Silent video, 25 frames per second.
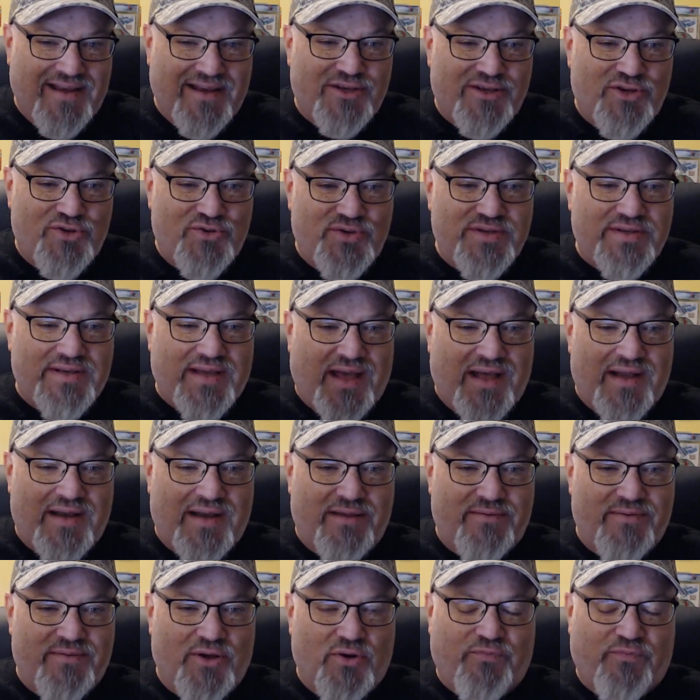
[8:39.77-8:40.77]
You just
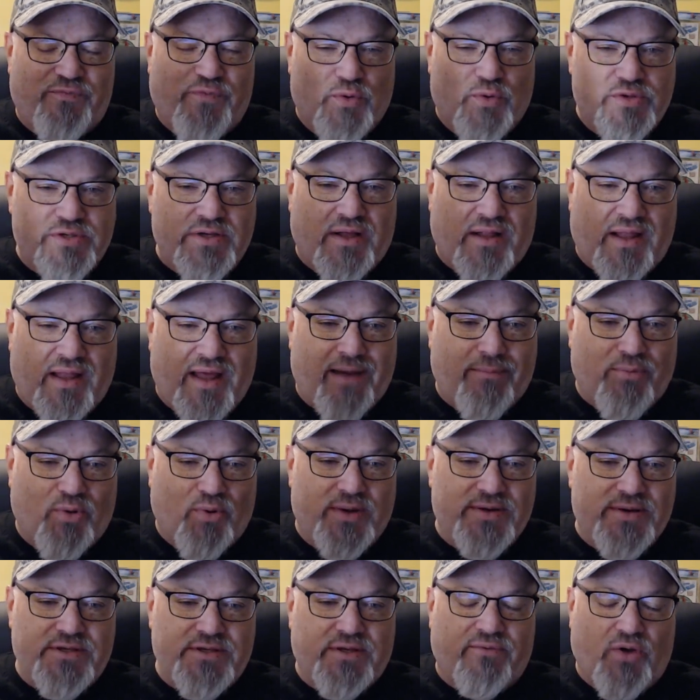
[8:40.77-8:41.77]
their first
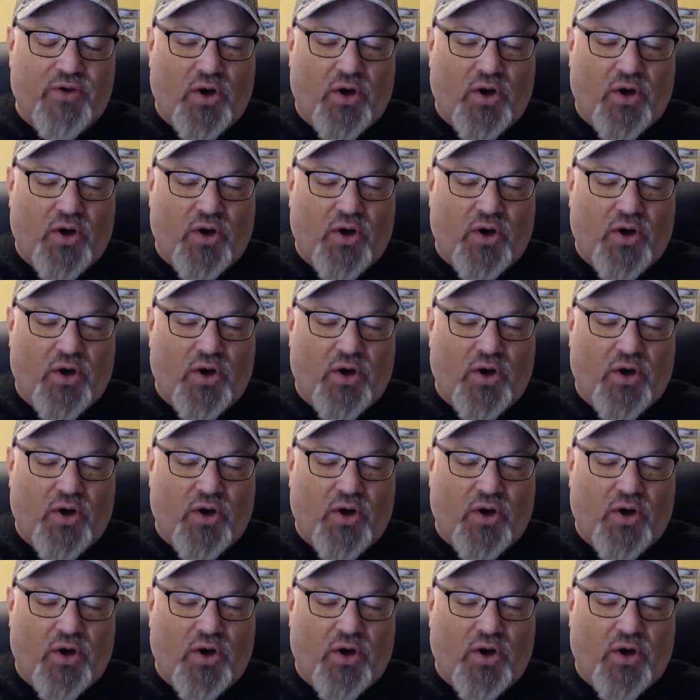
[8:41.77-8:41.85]
collaboration of